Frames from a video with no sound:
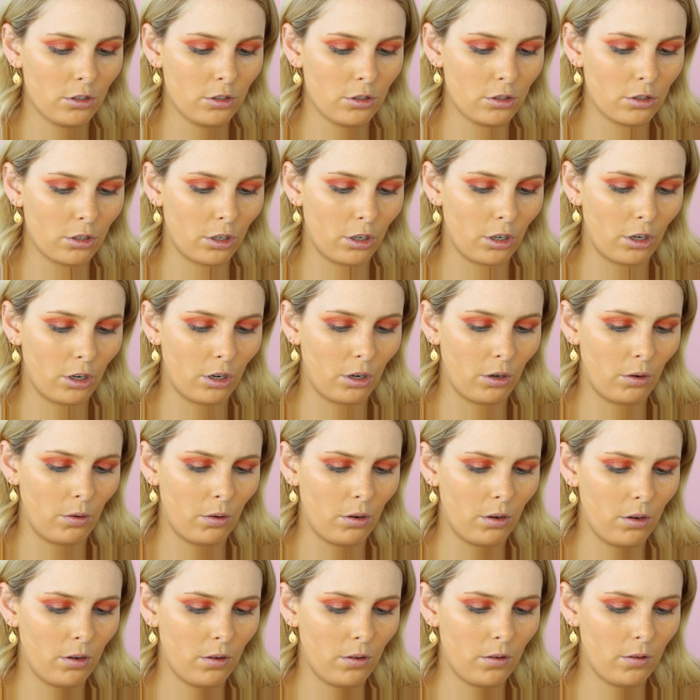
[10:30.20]

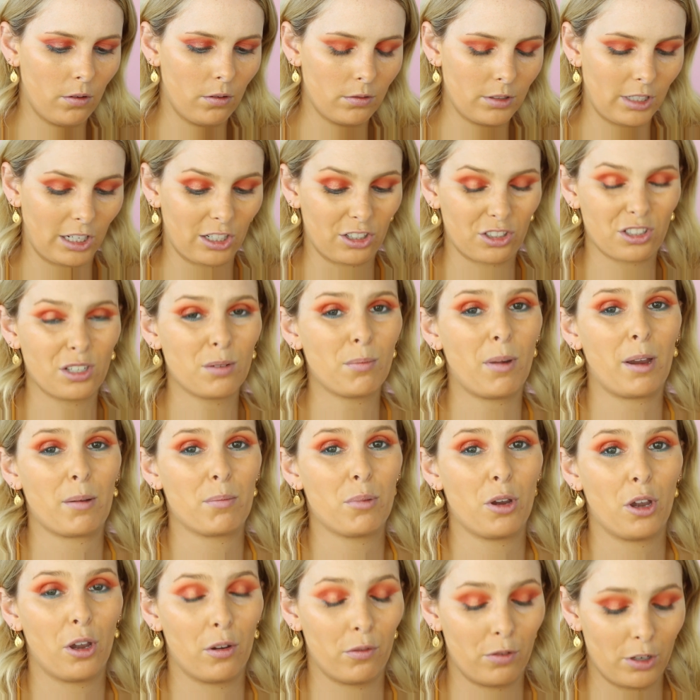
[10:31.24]
So it's actually my
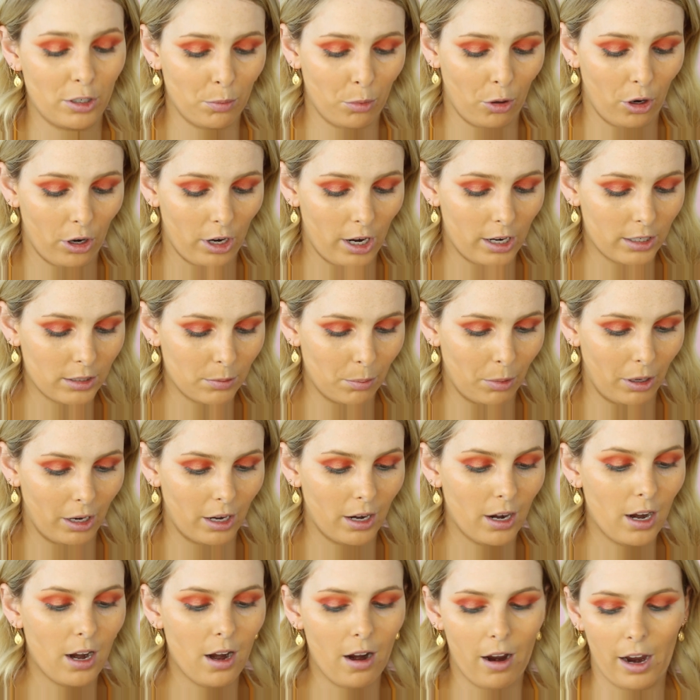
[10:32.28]
perfect product, but
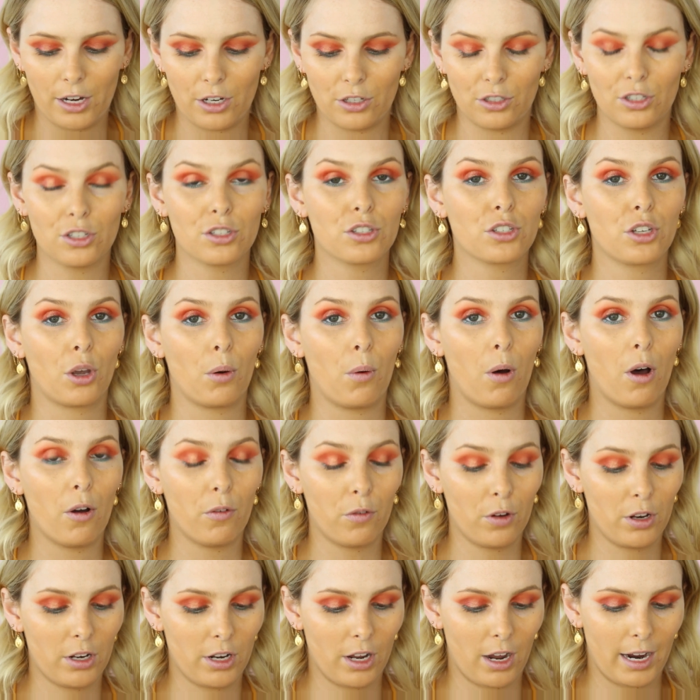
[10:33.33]
I use it so
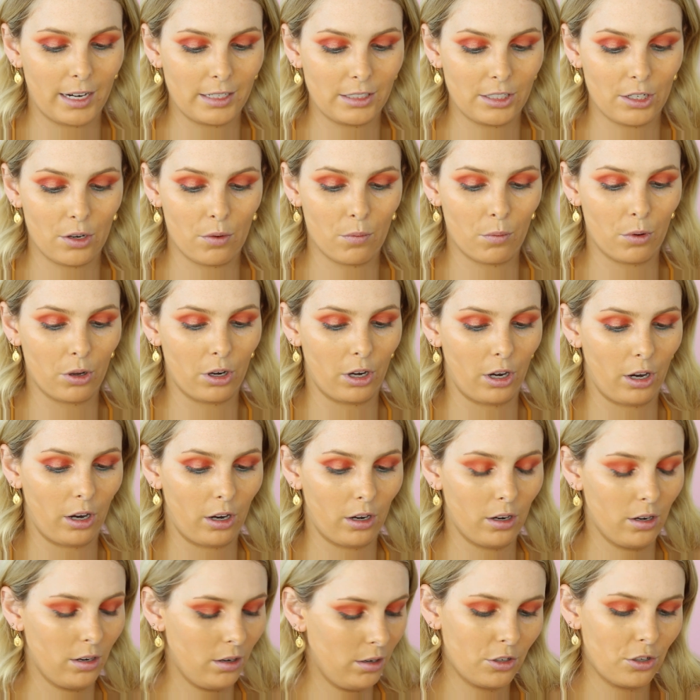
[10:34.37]
often that I didn't want
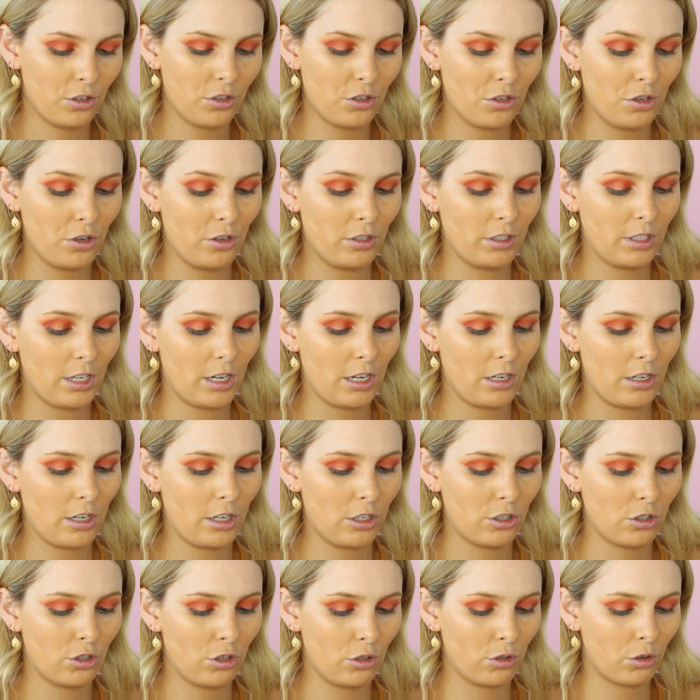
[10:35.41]
to use it in
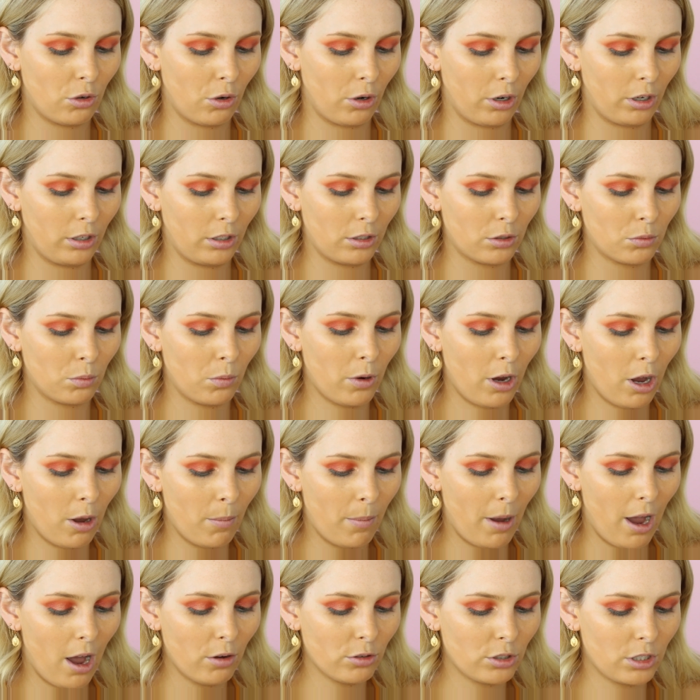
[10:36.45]
this tutorial as well.
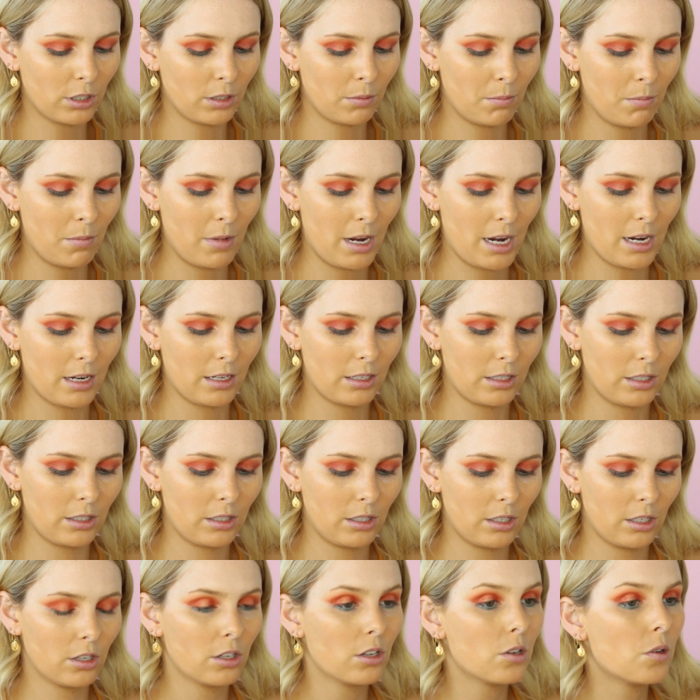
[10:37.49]
But I'll just
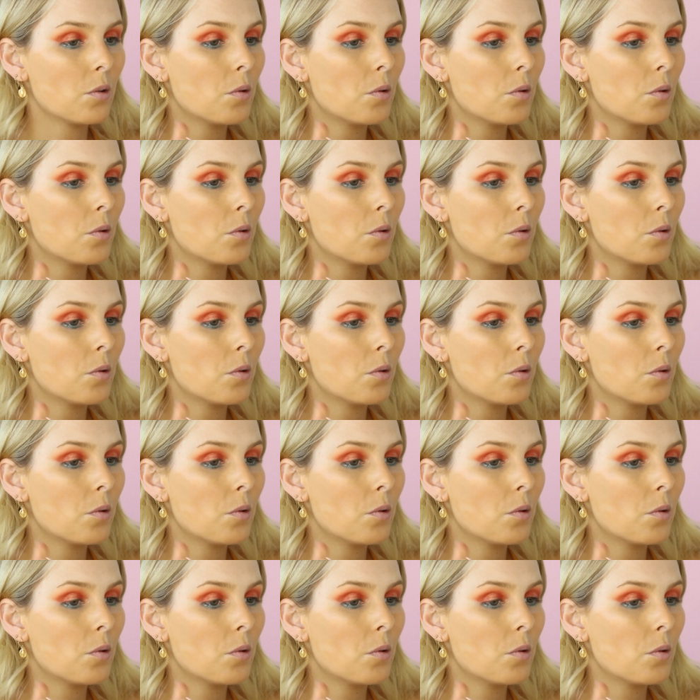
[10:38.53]
mix